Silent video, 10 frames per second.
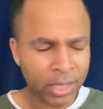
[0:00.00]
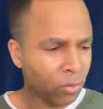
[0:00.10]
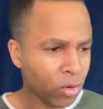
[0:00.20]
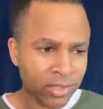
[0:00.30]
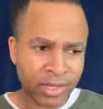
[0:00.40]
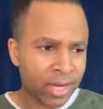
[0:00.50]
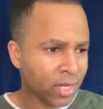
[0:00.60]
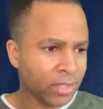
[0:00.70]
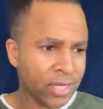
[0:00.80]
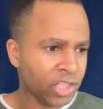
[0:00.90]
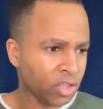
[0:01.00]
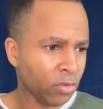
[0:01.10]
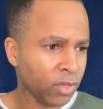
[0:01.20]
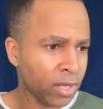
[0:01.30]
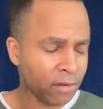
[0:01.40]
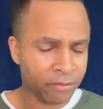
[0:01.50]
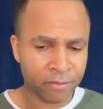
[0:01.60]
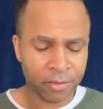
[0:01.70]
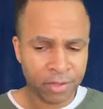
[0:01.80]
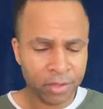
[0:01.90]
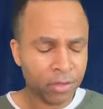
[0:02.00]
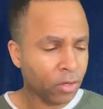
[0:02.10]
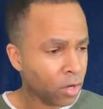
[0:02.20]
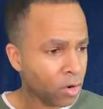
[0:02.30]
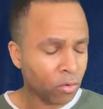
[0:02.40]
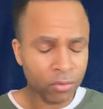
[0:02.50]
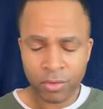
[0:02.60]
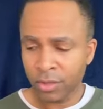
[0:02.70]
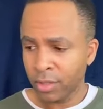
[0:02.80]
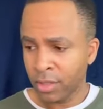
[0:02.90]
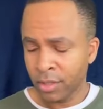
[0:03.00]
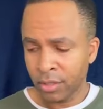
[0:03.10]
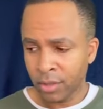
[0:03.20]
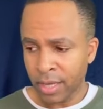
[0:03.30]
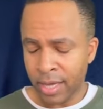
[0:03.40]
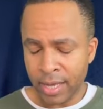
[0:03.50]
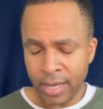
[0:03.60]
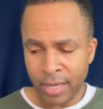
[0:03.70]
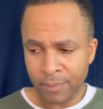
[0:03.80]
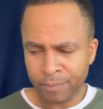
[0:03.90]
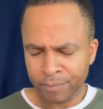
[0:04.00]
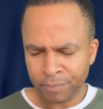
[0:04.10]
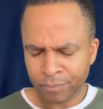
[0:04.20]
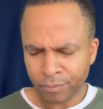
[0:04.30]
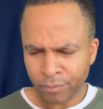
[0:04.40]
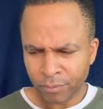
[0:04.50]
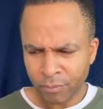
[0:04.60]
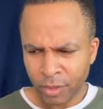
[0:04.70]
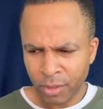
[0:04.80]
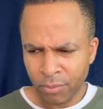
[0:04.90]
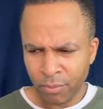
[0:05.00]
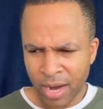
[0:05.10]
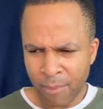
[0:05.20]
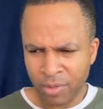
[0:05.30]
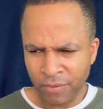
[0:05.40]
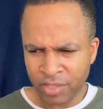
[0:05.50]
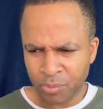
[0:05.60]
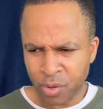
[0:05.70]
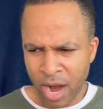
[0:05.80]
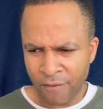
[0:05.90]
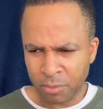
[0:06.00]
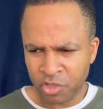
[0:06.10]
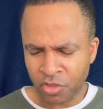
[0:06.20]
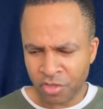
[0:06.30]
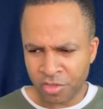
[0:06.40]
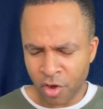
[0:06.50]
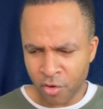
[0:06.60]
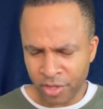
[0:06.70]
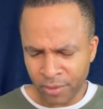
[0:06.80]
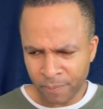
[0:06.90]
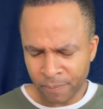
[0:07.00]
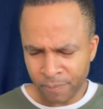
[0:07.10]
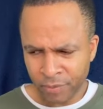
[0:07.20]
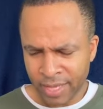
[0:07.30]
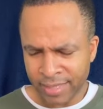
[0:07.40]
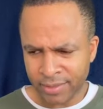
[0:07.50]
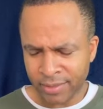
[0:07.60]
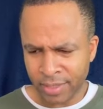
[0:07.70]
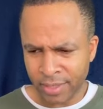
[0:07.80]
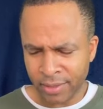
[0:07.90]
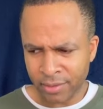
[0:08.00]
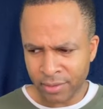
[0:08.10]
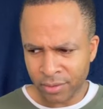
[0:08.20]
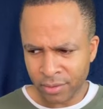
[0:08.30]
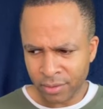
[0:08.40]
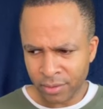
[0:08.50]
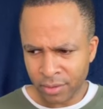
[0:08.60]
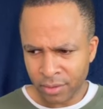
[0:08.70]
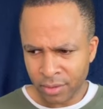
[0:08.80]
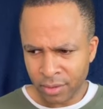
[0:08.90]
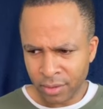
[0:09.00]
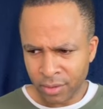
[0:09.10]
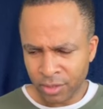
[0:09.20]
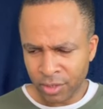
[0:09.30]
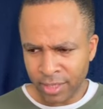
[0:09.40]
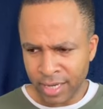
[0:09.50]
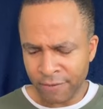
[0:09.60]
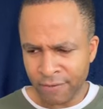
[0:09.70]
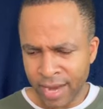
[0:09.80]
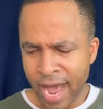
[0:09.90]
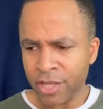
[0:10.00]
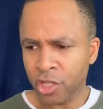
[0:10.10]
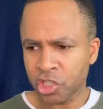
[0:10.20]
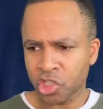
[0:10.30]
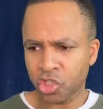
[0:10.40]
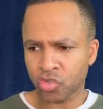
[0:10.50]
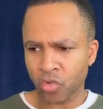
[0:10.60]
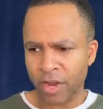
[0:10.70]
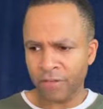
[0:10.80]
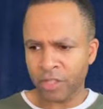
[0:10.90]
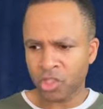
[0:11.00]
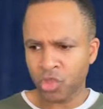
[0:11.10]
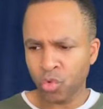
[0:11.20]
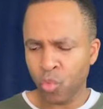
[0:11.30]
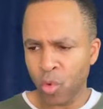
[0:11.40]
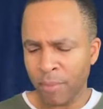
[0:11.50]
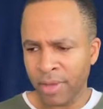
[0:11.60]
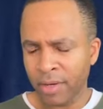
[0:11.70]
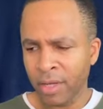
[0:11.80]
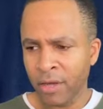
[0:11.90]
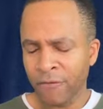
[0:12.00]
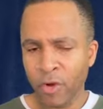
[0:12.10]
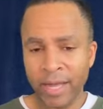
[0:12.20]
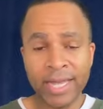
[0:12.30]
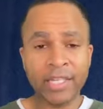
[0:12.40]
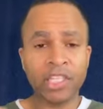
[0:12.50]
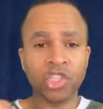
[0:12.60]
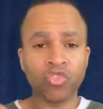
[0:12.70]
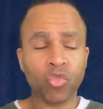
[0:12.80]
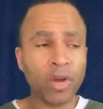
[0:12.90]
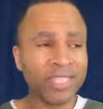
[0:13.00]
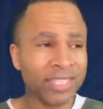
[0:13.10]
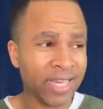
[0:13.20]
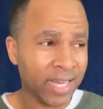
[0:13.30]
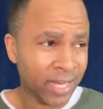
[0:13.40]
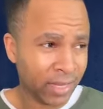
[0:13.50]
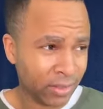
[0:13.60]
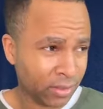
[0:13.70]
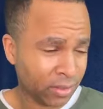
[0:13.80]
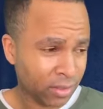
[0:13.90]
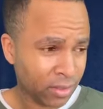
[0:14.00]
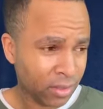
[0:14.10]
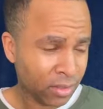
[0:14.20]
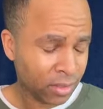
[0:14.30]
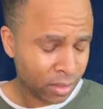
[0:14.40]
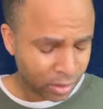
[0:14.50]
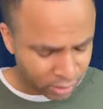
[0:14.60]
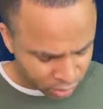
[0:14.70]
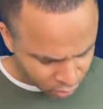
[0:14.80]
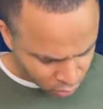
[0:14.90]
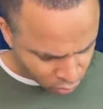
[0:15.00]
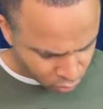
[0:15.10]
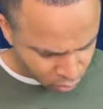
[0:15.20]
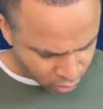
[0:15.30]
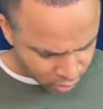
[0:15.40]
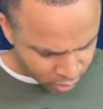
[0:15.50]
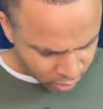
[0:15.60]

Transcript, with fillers: It wasn't unconditional love. No. And I believe it's Proverbs 30 that says to give not your strength to women, for it destroys kings. And so